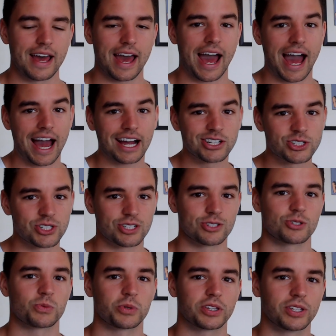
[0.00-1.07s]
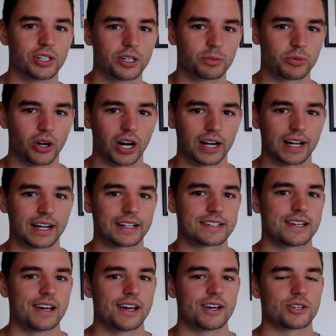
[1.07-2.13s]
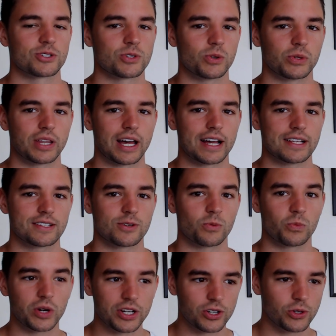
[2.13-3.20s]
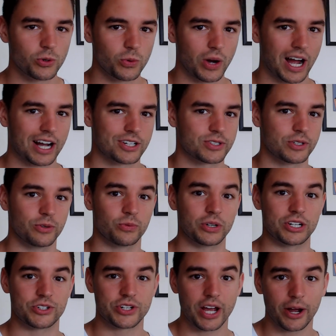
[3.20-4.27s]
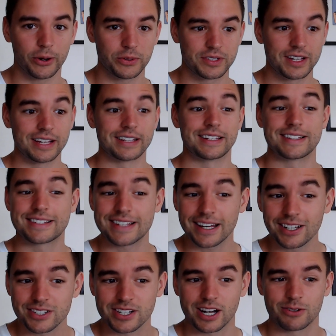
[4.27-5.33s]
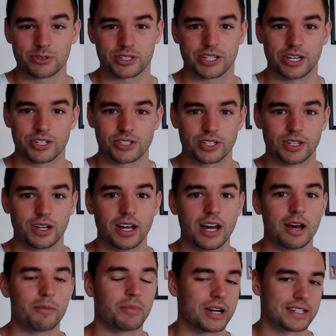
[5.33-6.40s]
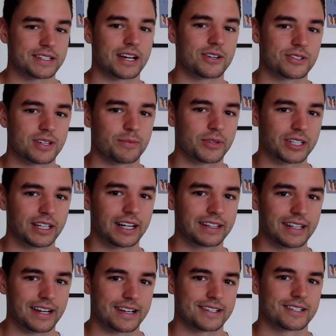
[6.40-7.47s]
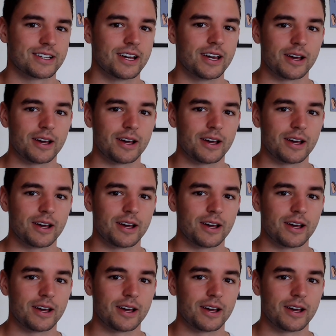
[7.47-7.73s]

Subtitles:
actions within your product, so that when you actually reach out, the sales conversation might sound something like this.